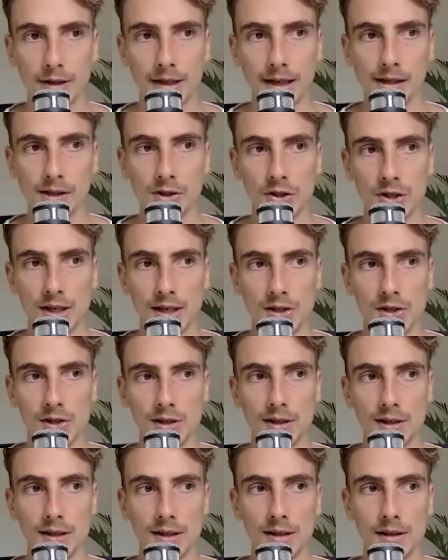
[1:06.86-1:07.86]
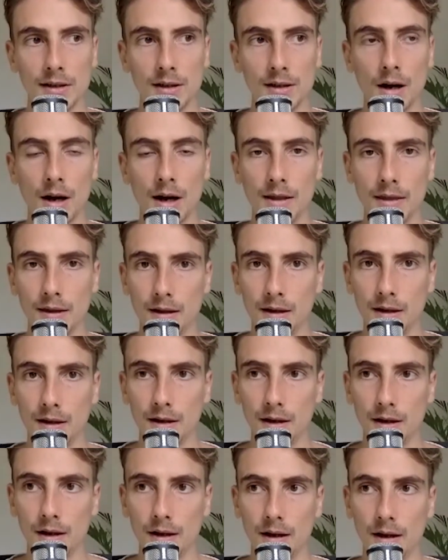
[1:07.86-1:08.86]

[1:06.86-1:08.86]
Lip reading: analogy, actually. I think